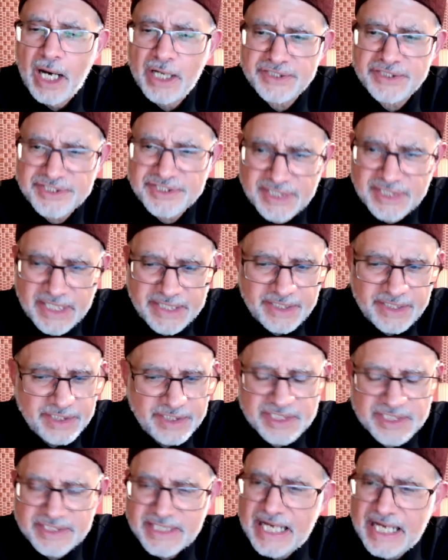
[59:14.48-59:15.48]
Our
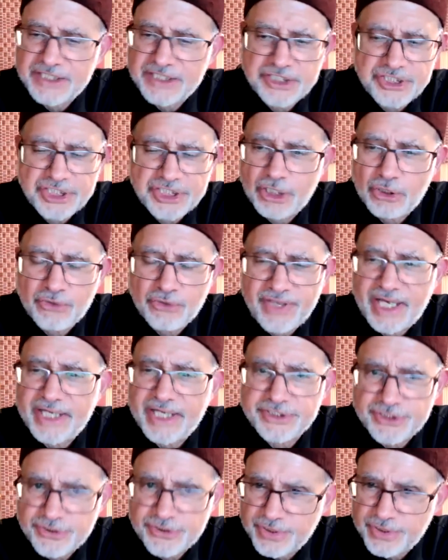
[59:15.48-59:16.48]
study does not
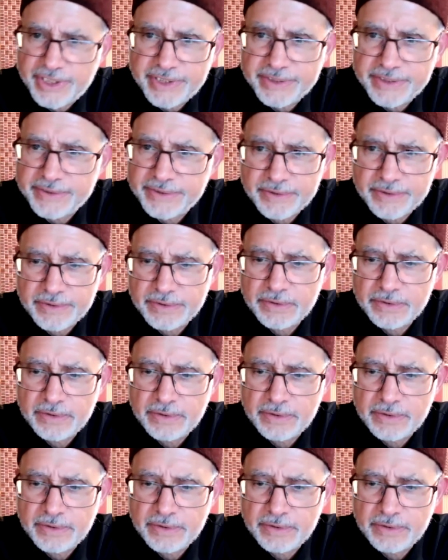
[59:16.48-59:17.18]
show that trend.